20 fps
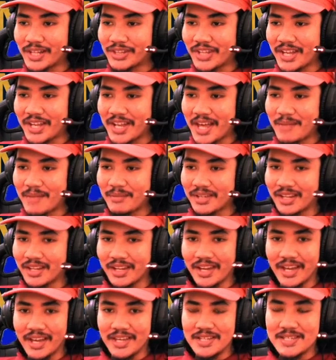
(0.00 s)
Dynamica,
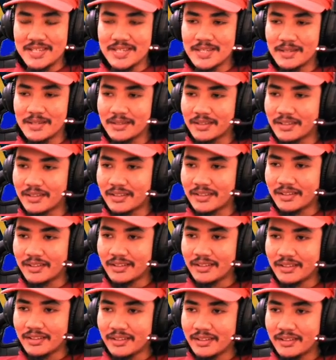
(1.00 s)
guys.
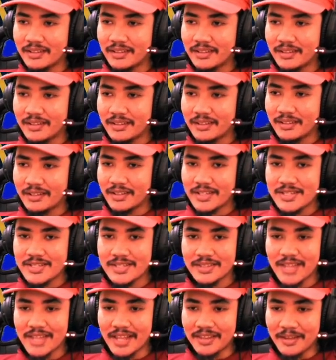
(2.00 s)

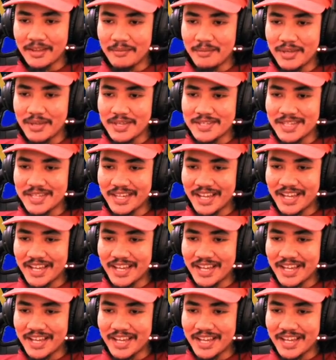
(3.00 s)
Isn't that amazing,